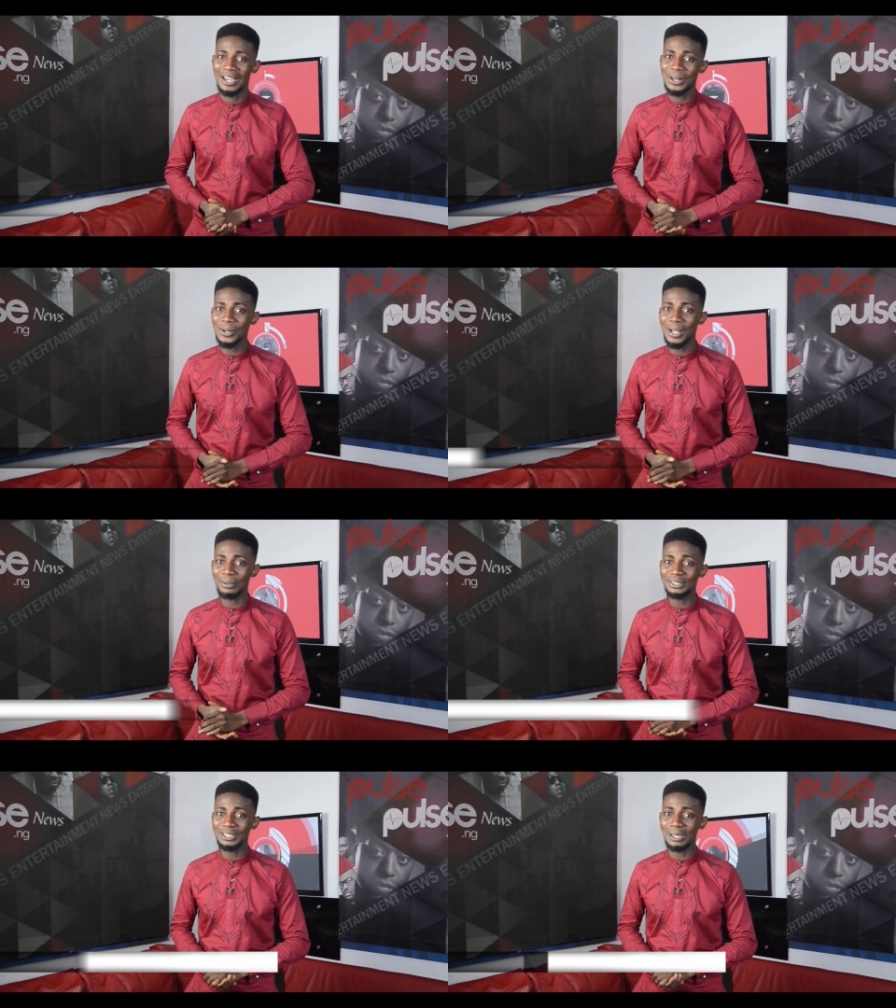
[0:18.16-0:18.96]
Hello there,
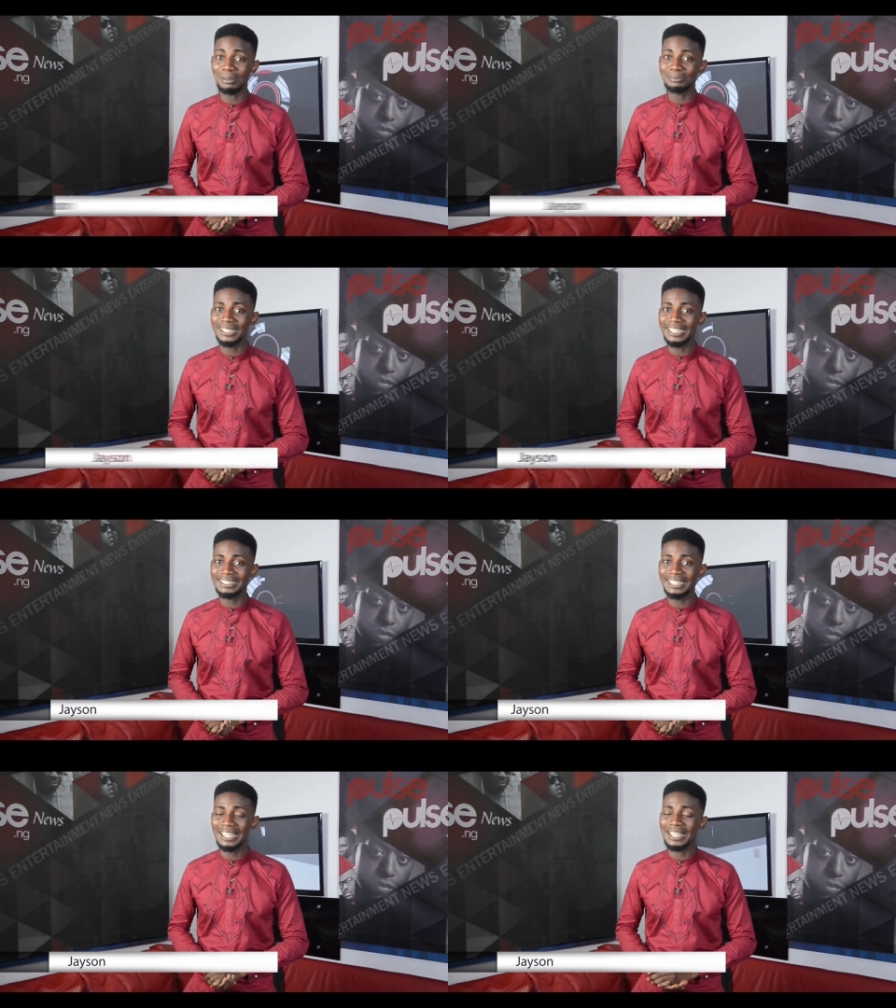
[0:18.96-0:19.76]
what's up? I'm
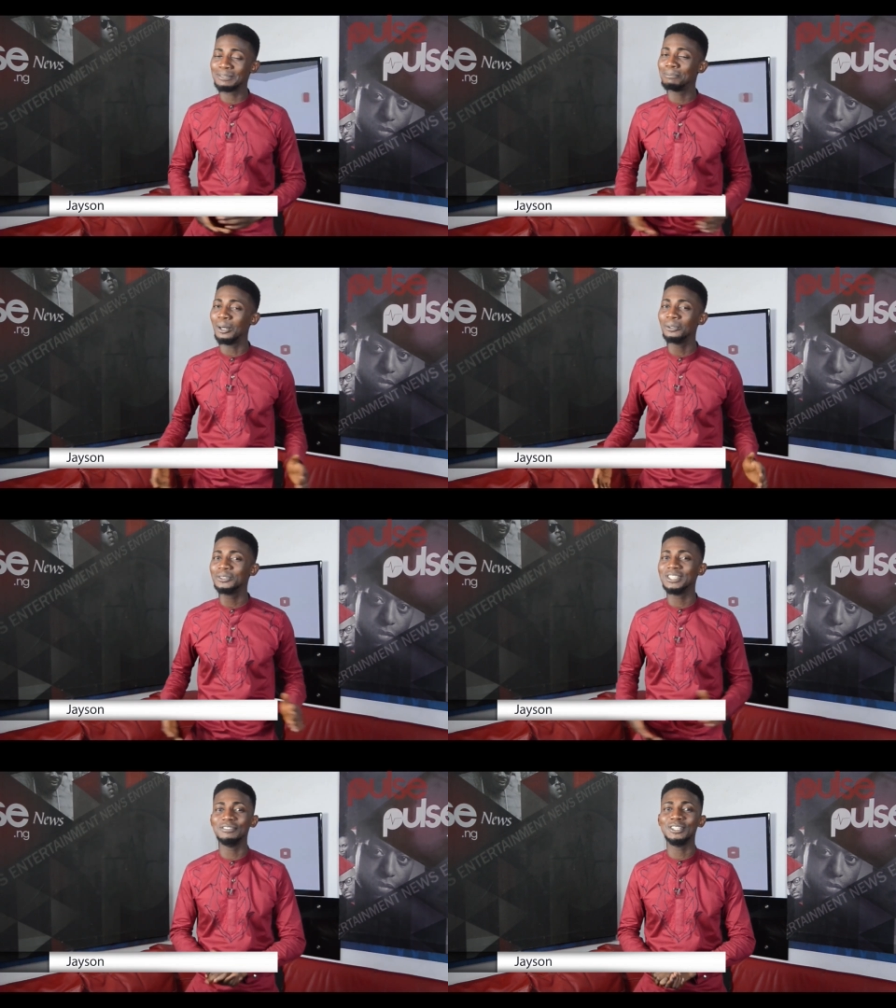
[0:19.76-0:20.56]
Jason, it's
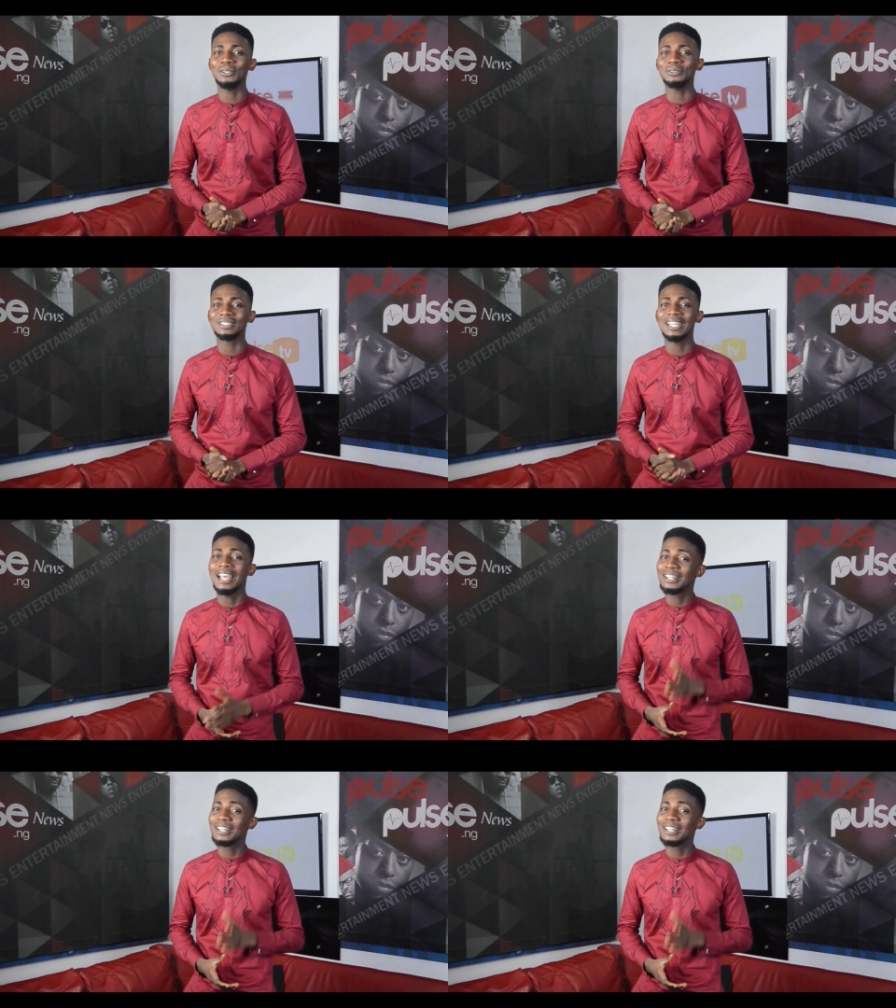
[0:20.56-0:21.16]
Pulse TV News.